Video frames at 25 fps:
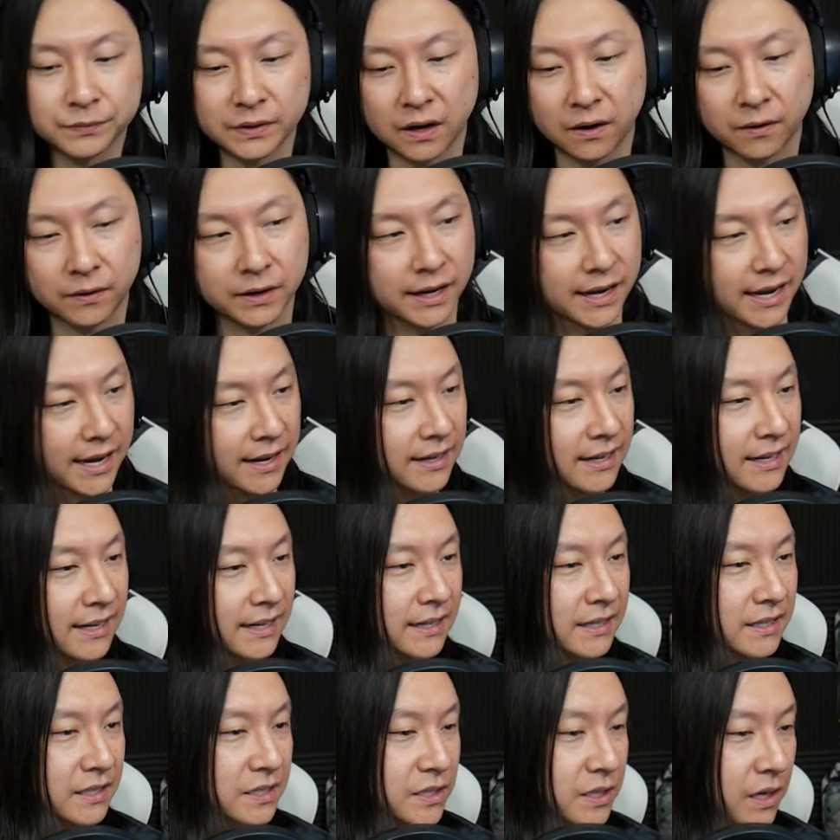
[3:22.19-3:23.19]
Okay,
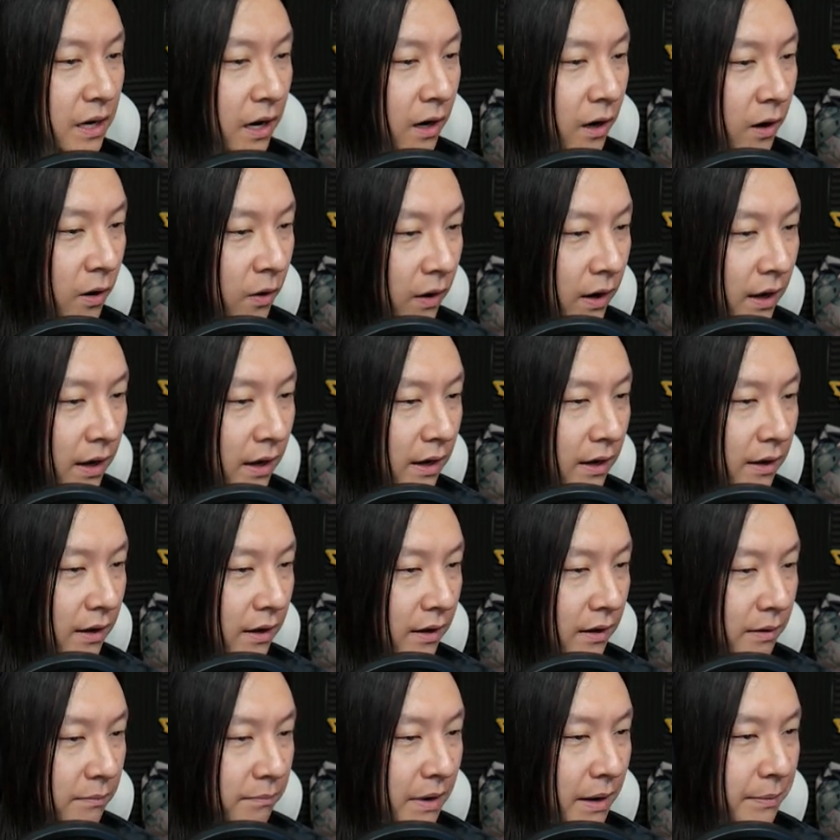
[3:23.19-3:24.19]
so
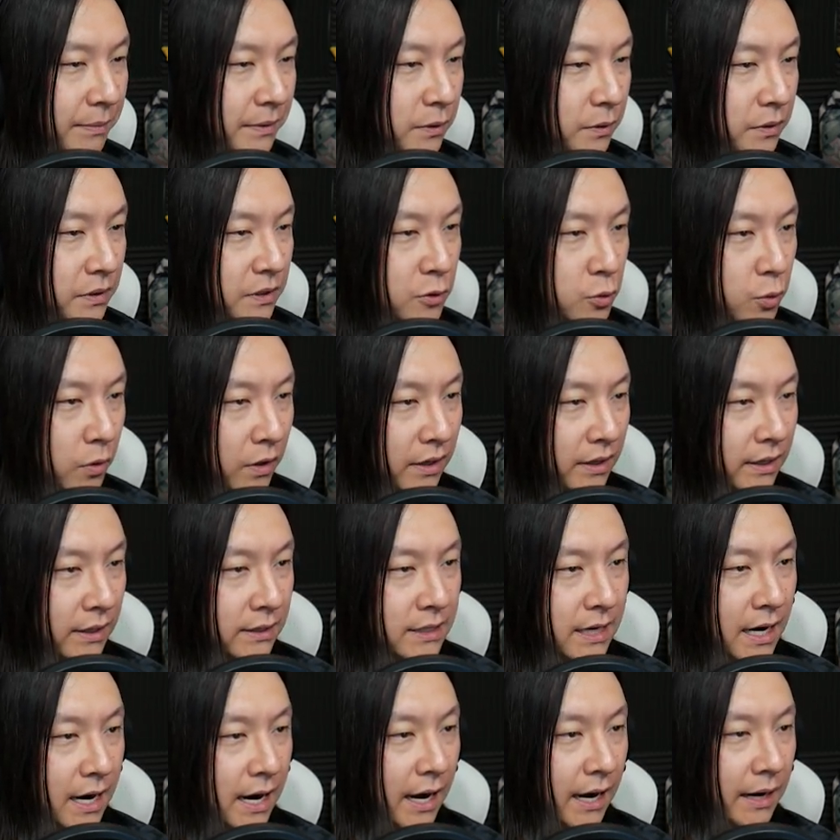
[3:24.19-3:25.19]
maybe do these one at
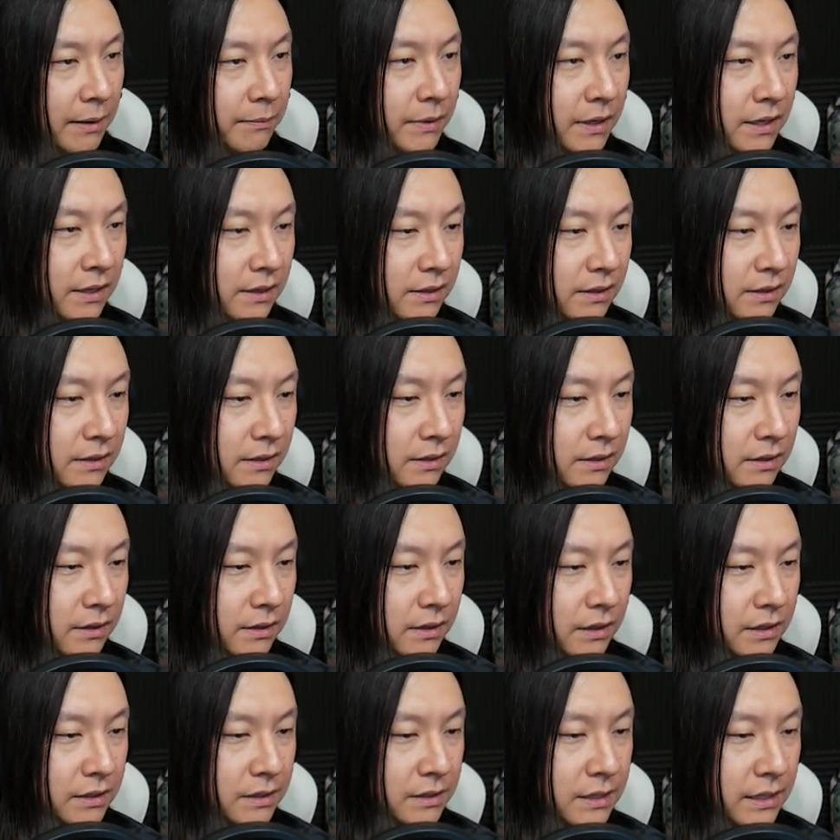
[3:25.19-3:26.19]
a time
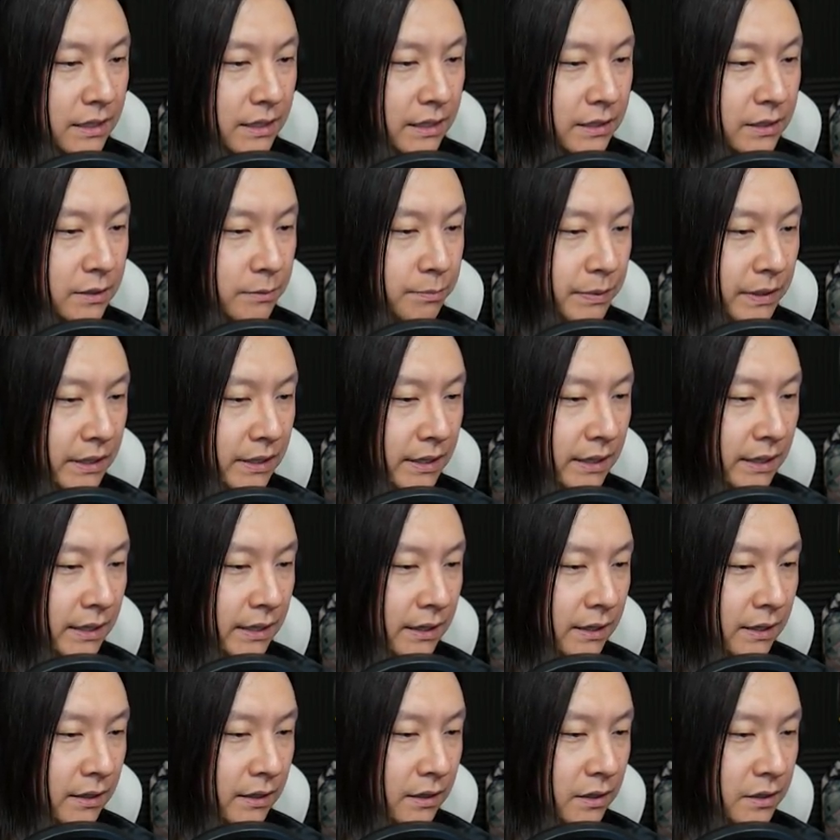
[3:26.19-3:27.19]
because it's
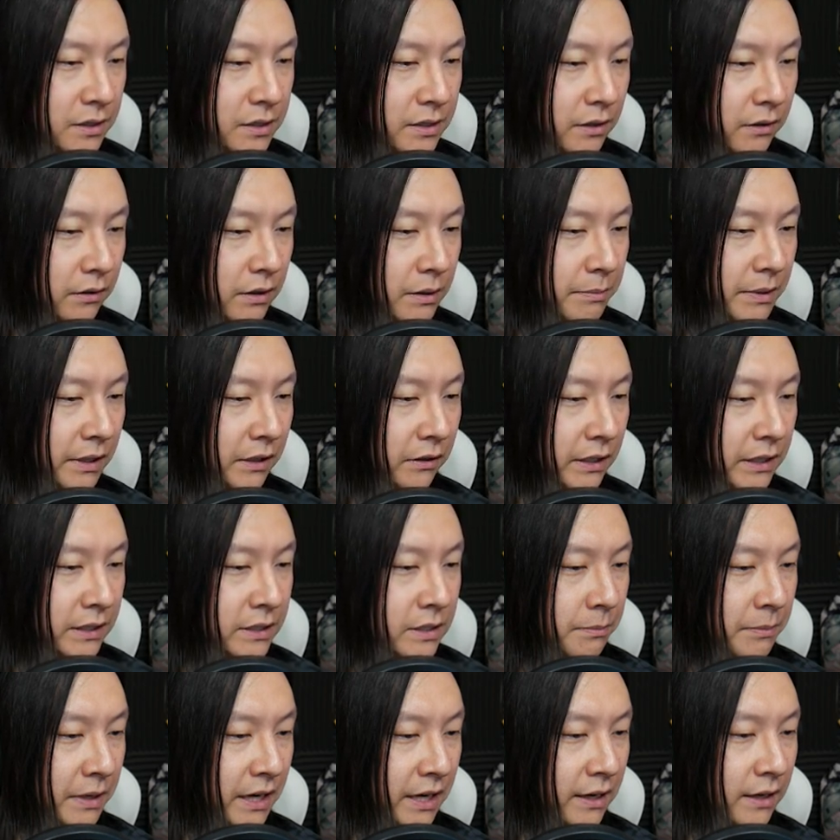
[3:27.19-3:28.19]
being a silly billy
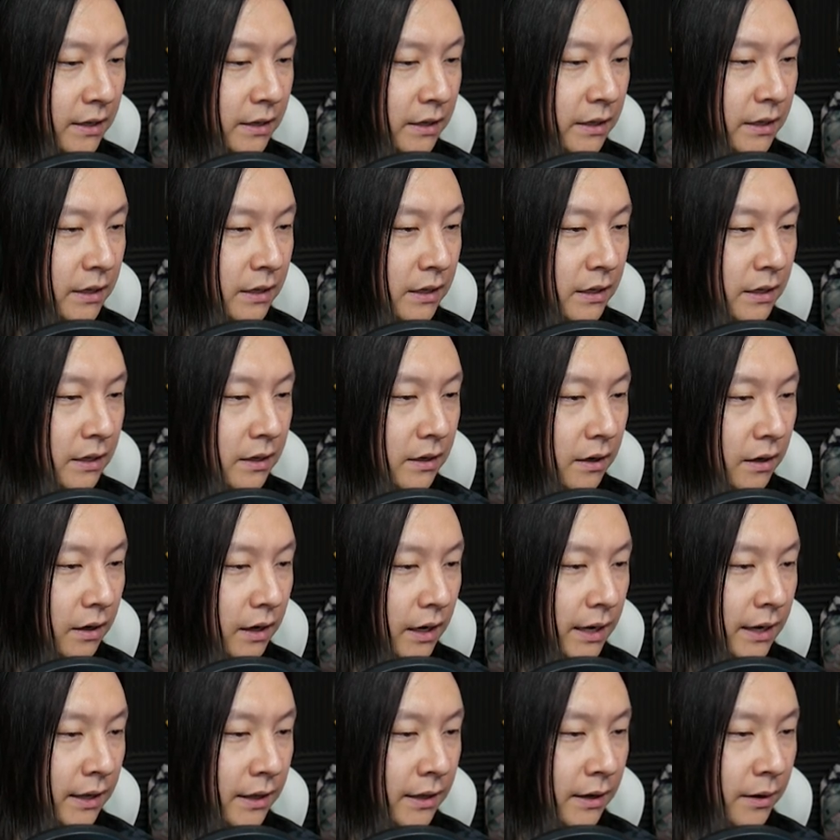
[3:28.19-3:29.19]
to me. All
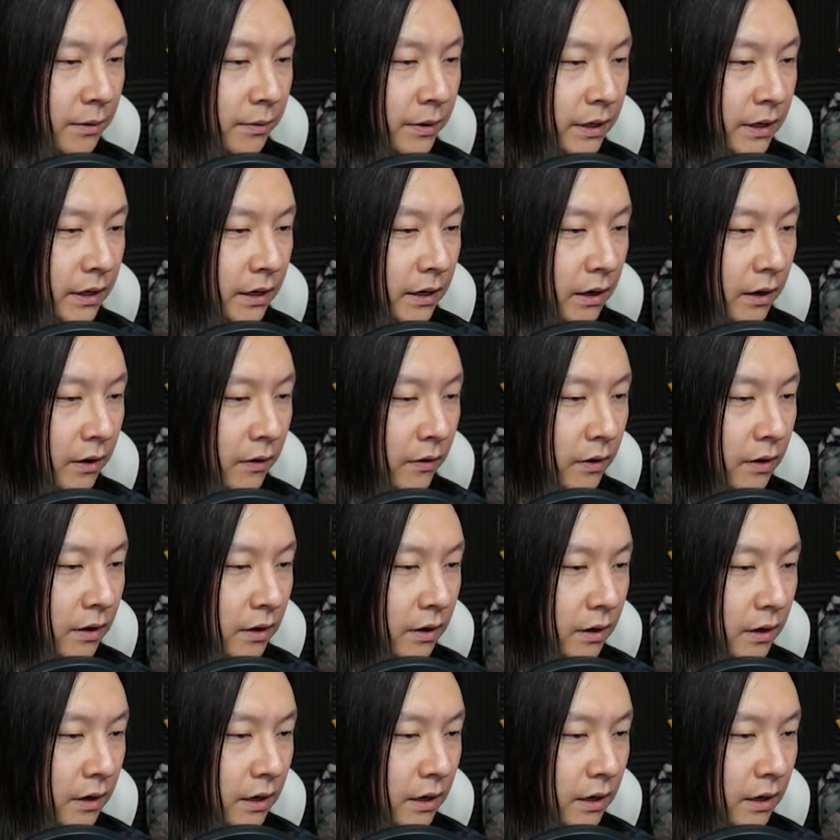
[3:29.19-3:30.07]
right, there we go.